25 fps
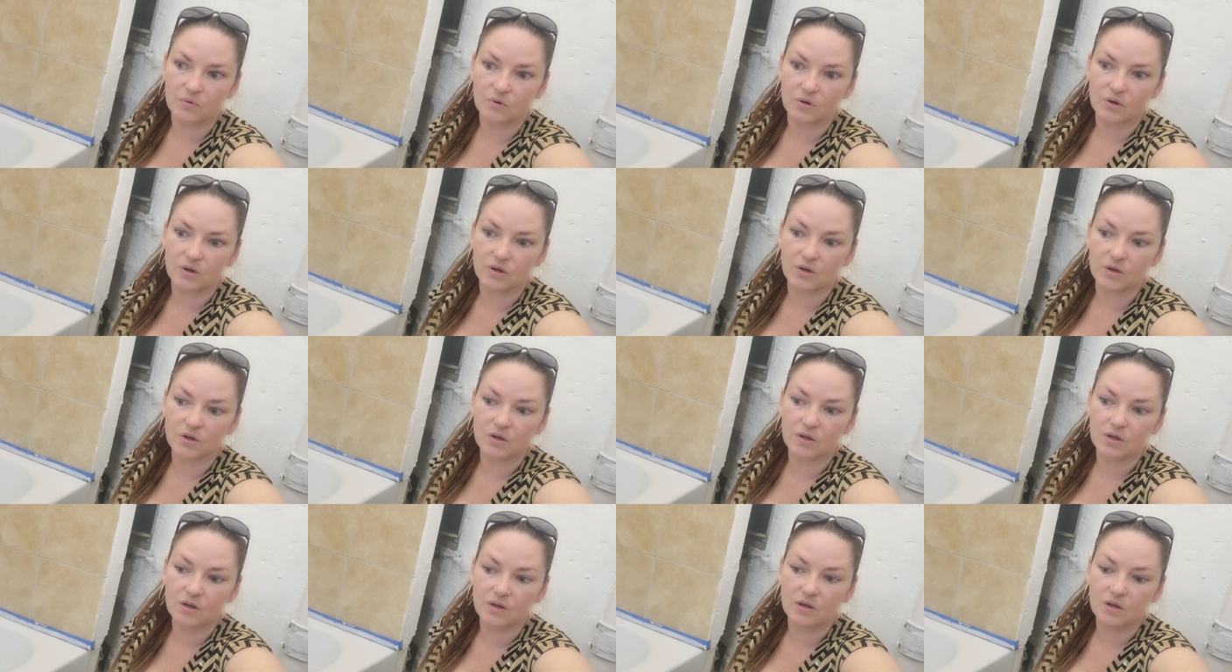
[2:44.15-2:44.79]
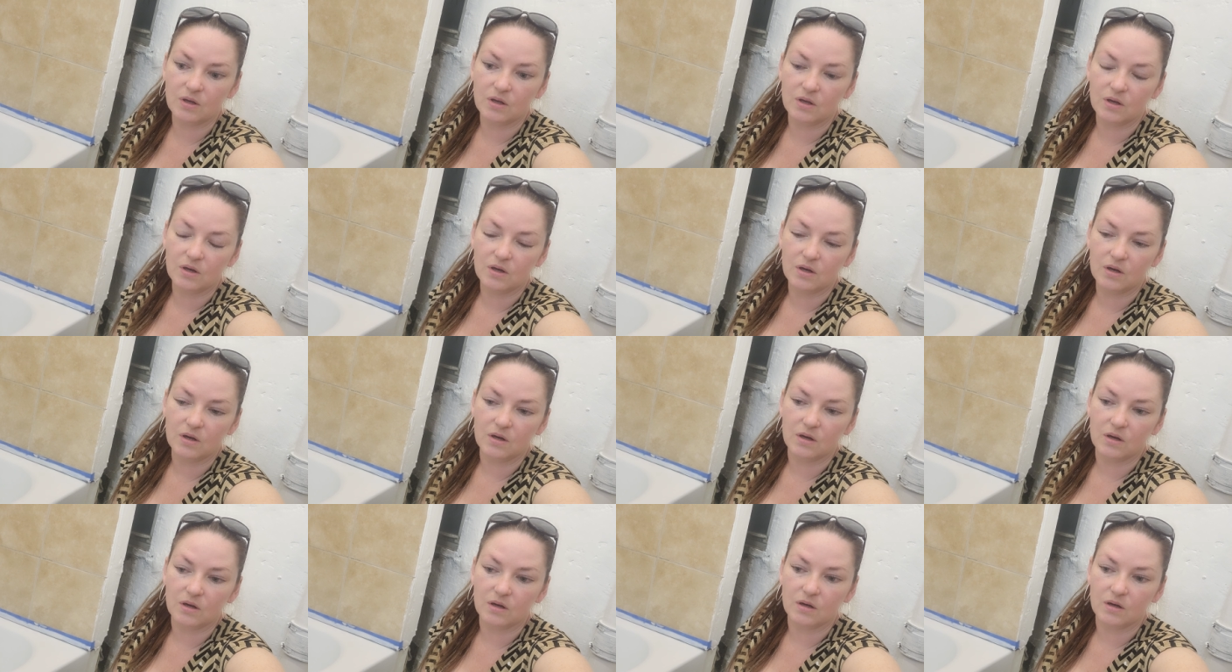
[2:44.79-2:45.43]
work,
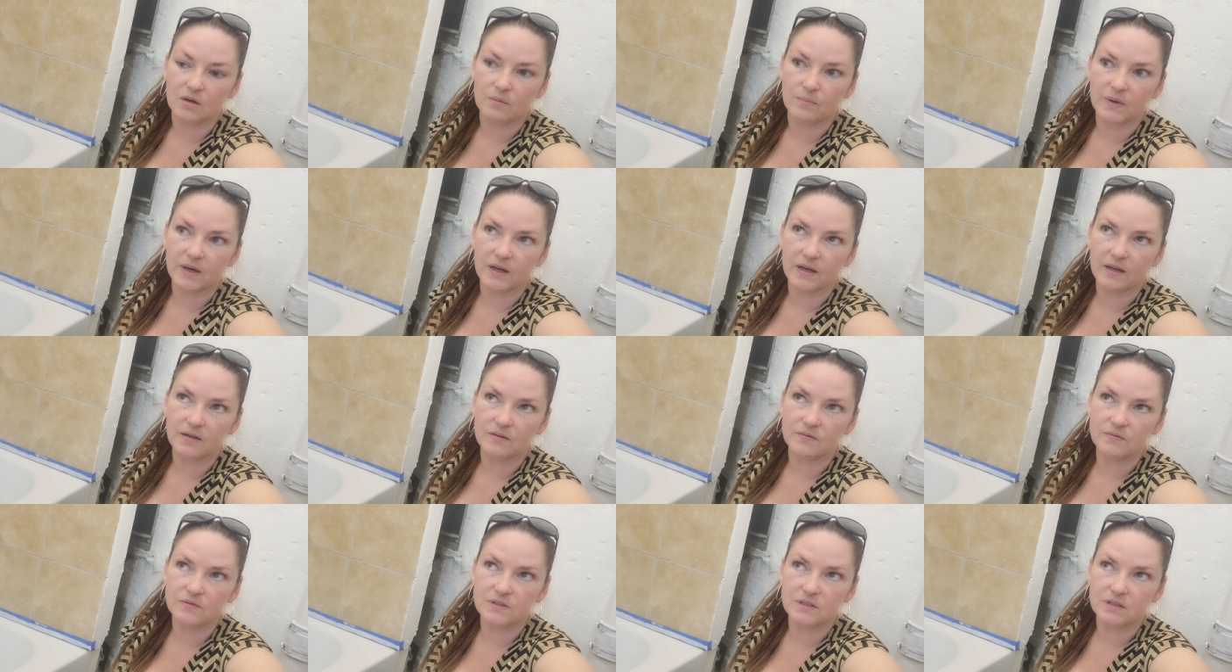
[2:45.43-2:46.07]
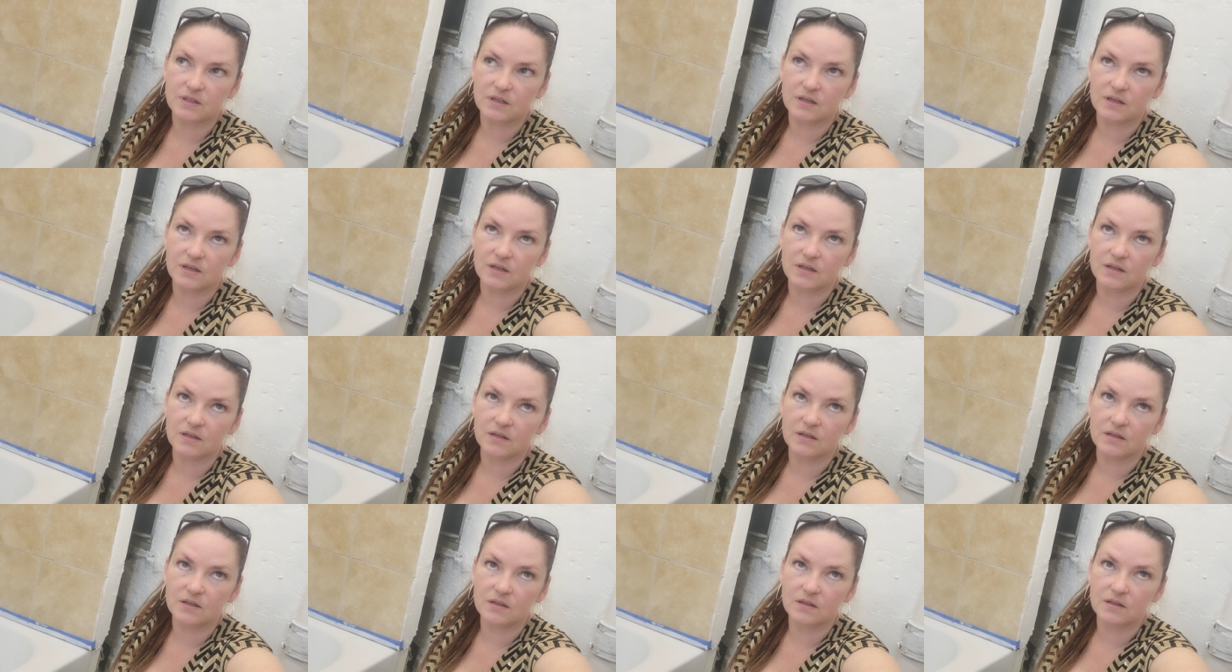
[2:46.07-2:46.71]
I have
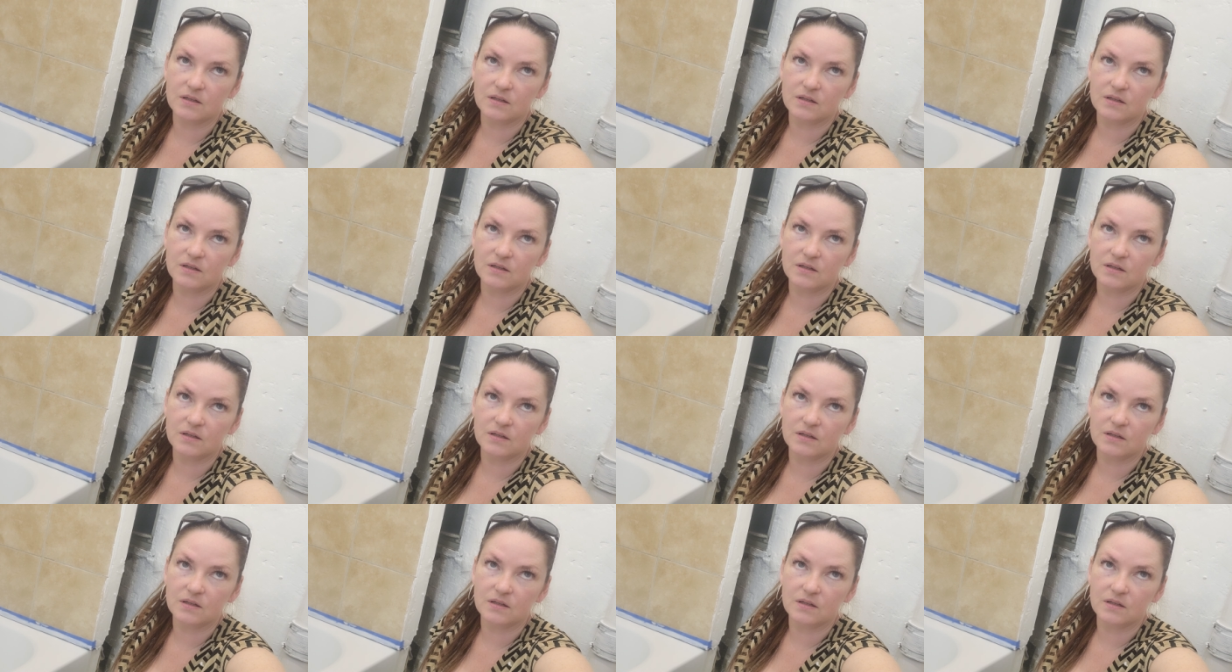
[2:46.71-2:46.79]
done,